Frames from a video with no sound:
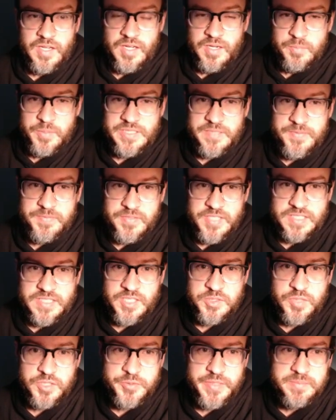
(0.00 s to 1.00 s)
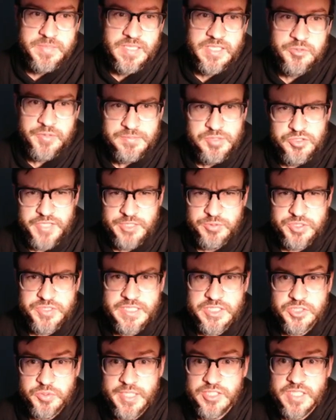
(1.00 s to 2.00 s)
Precept 56. Do not dream. Dreams are dangerous
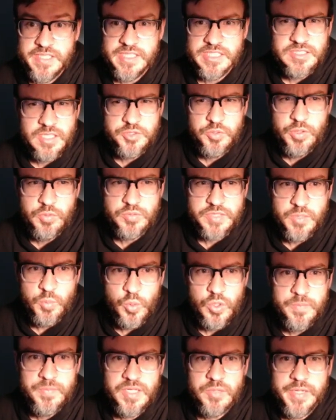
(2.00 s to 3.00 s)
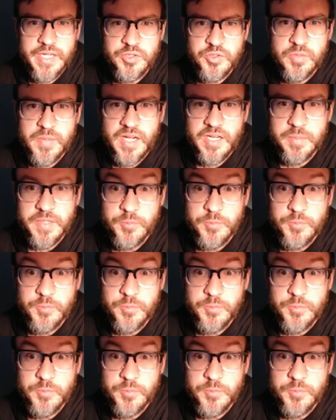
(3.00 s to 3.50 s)
things. Strange ideas, not your own, can worm their way into your mind.